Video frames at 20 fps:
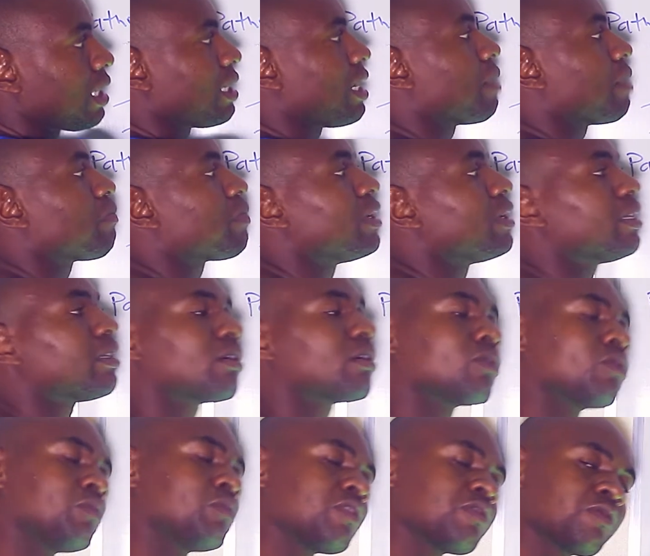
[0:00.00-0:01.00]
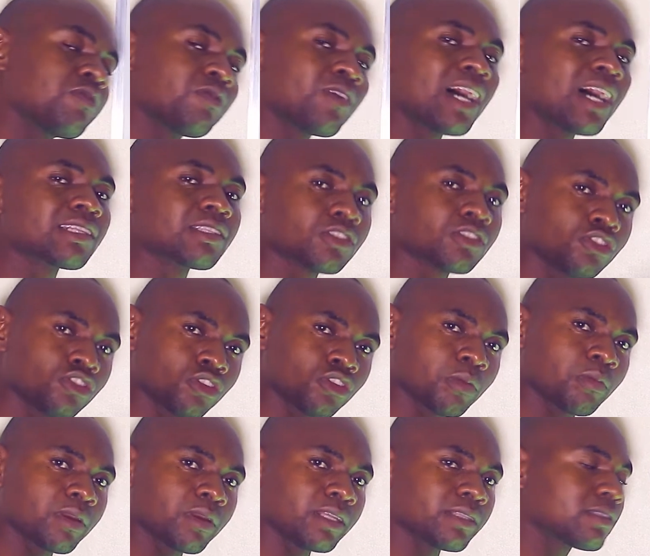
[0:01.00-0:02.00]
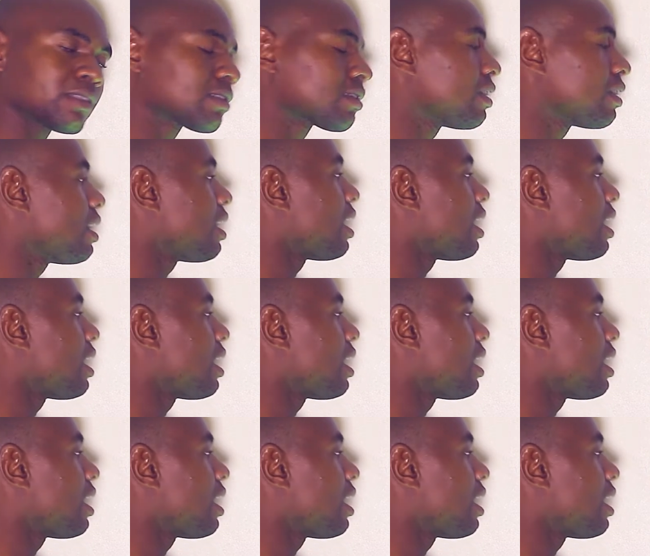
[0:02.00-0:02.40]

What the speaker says: That plaque could be fat droplets,